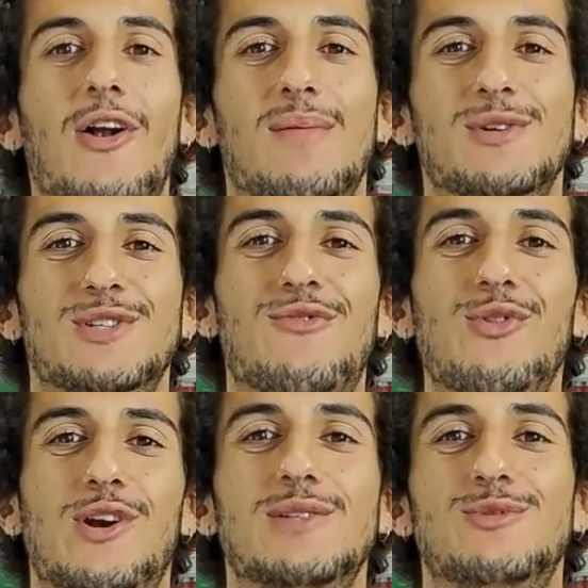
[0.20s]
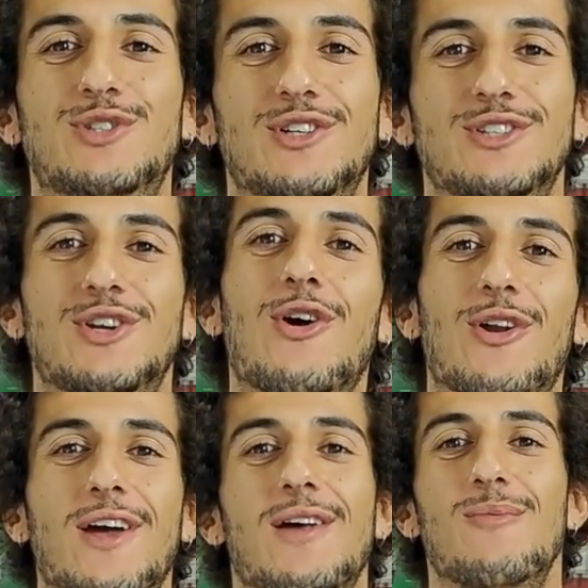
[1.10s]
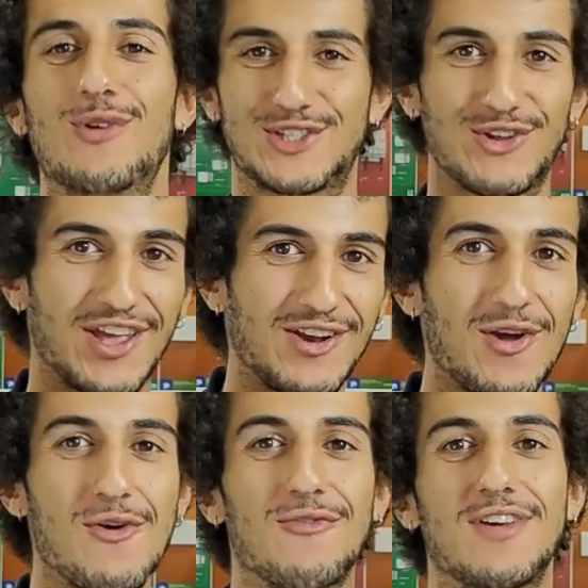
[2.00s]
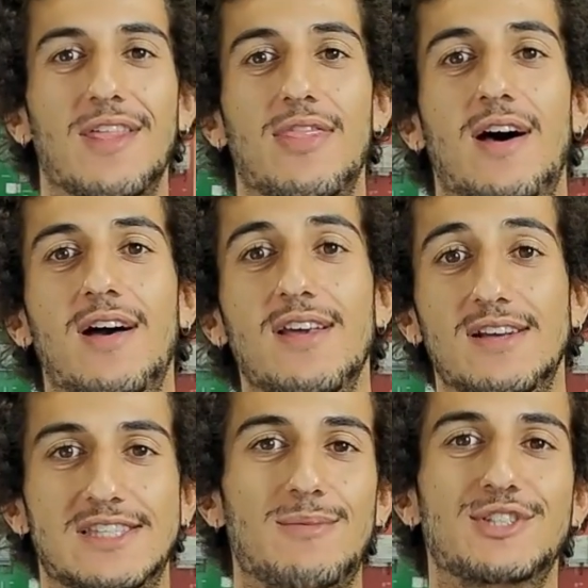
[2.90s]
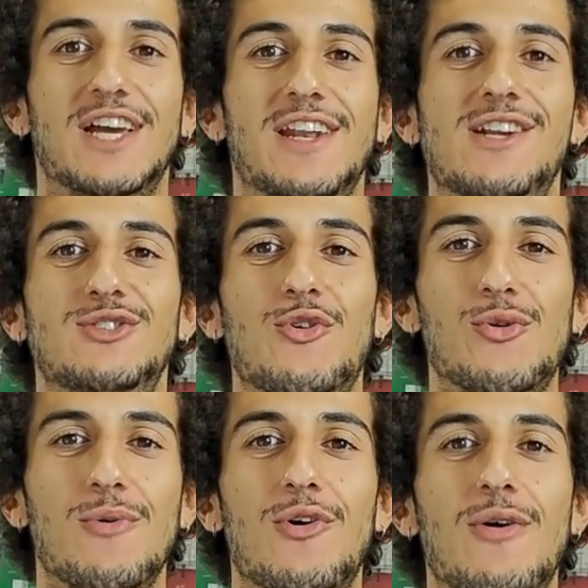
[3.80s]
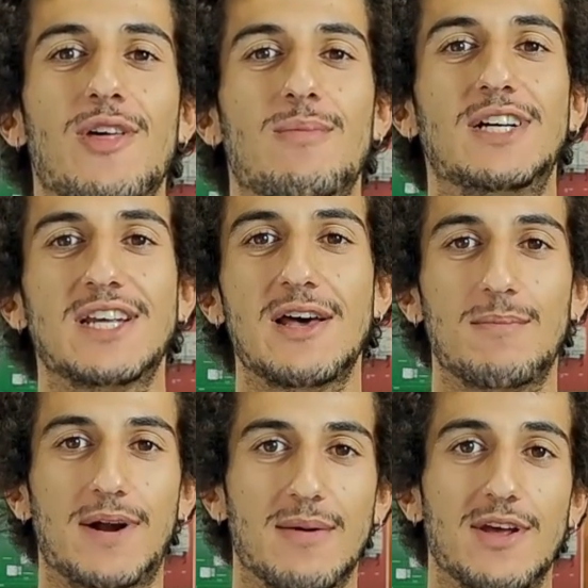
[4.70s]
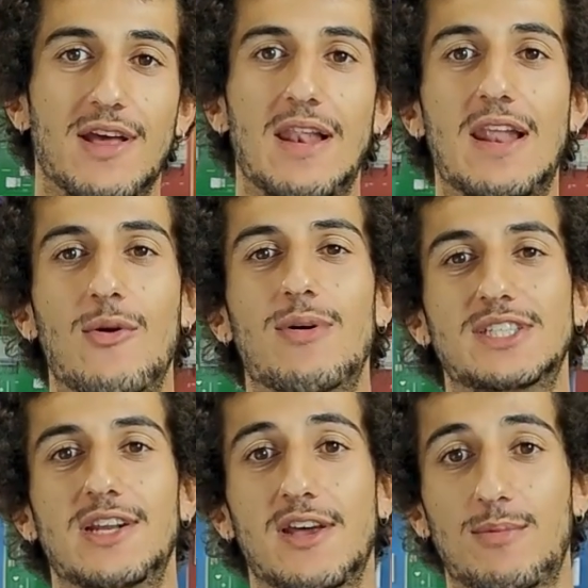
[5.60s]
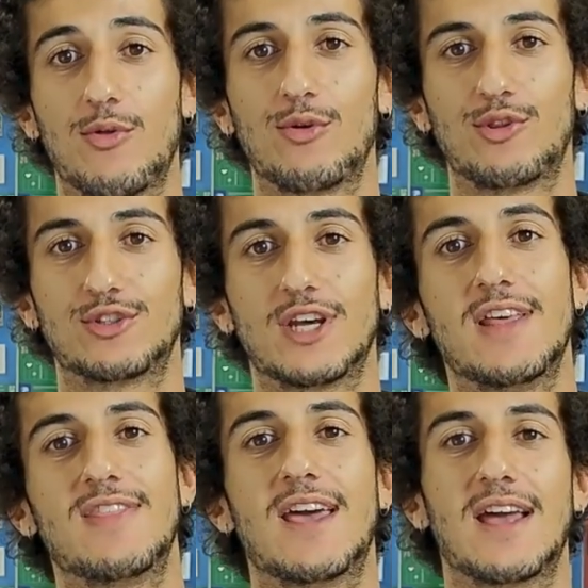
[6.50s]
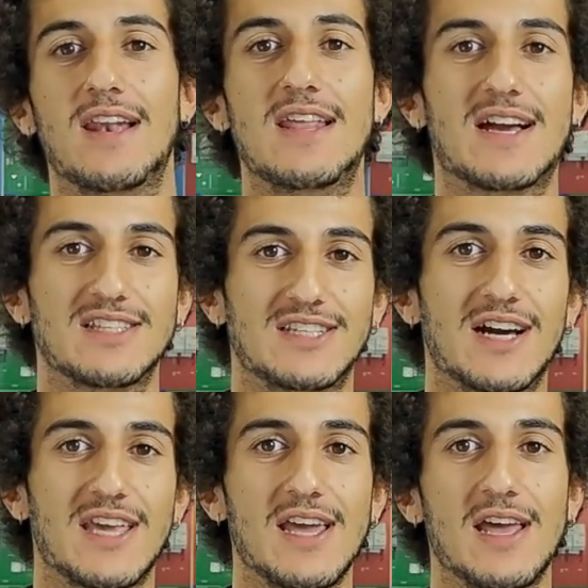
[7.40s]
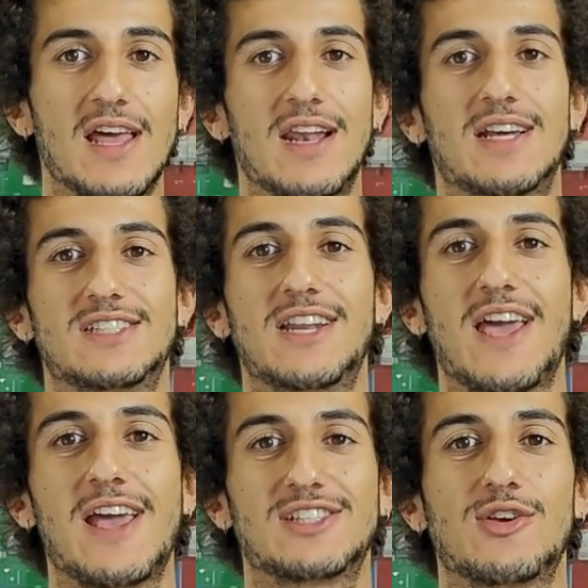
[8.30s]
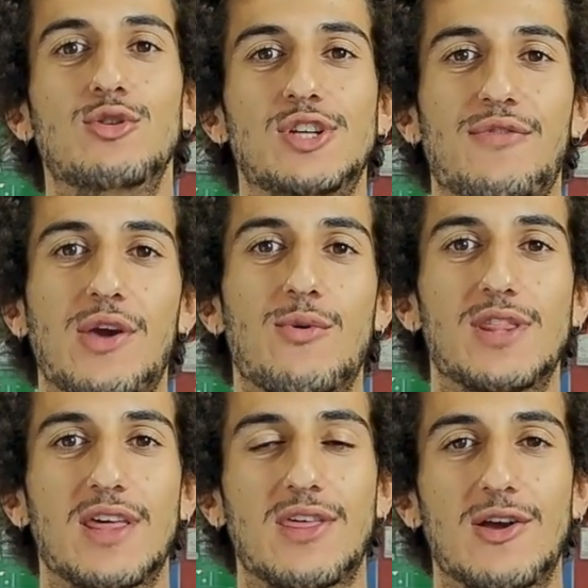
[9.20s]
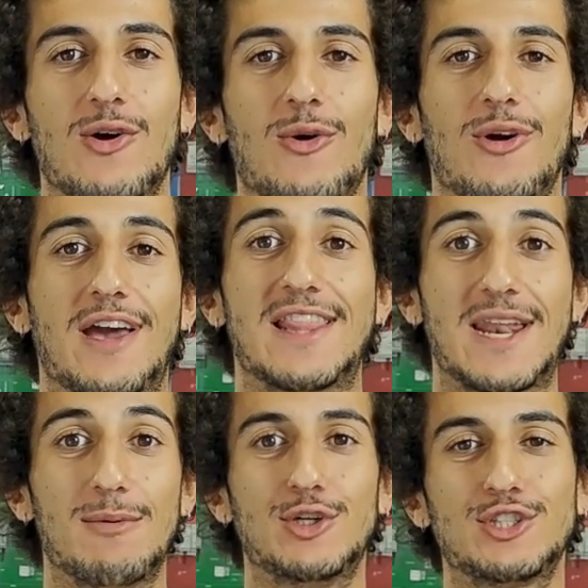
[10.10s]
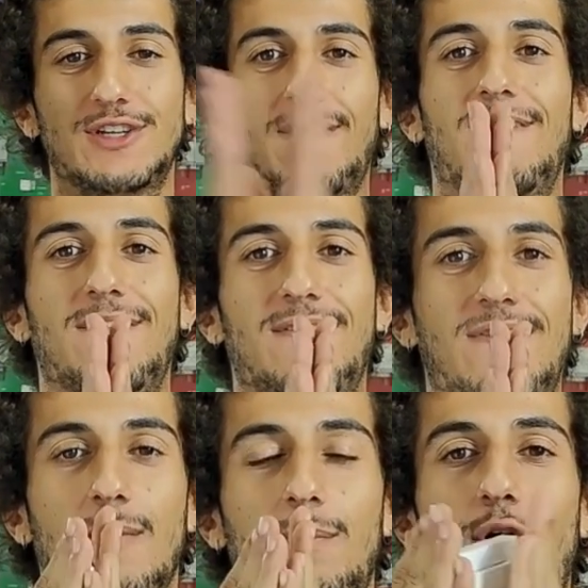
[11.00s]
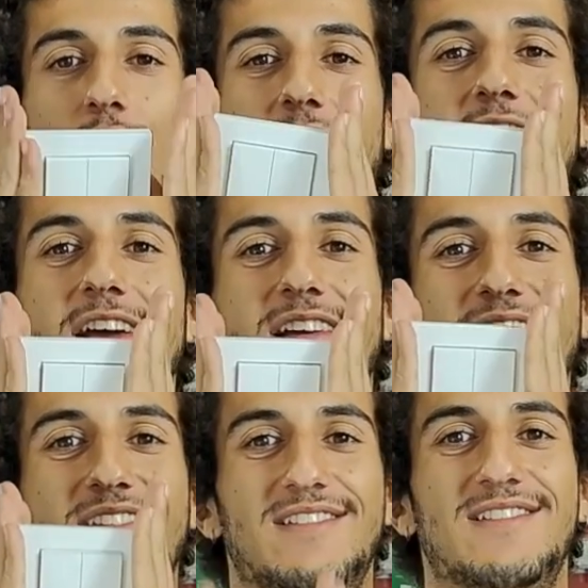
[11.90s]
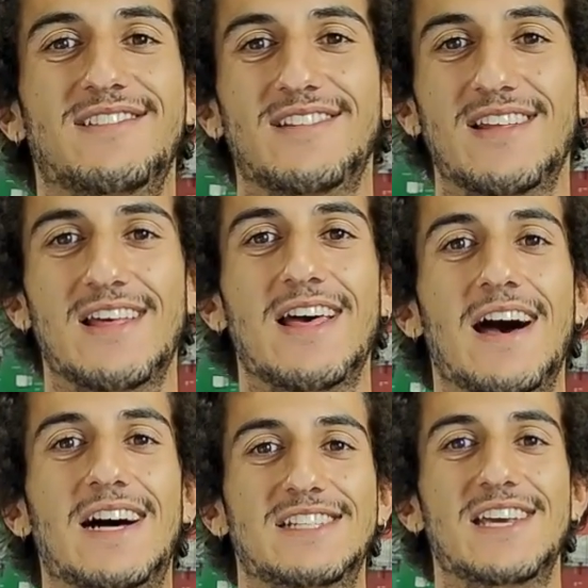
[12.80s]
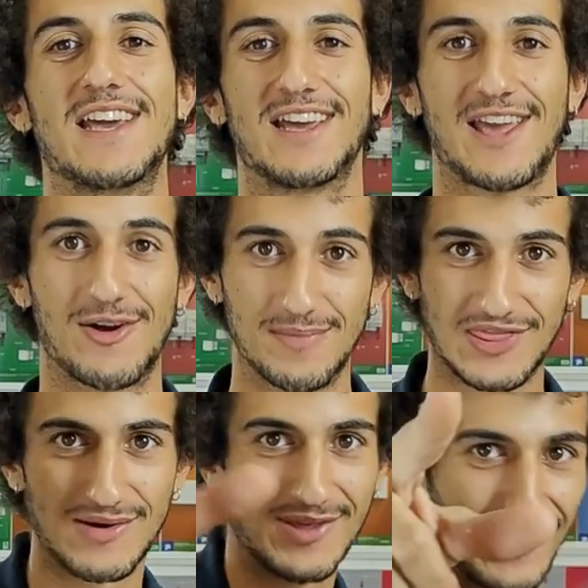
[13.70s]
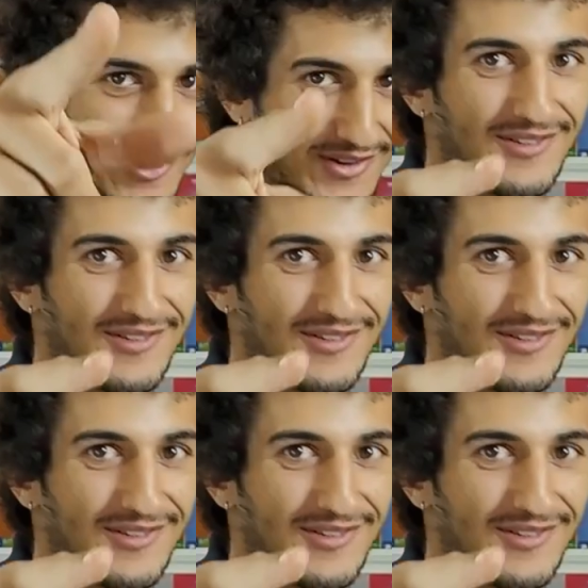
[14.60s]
Hello, Futurasmus friends. I'm George, your trusted technician. We are here in the showroom once again to see the new series of Lingg and Janke products, the exclusive 55 series that we have here. So let the video begin.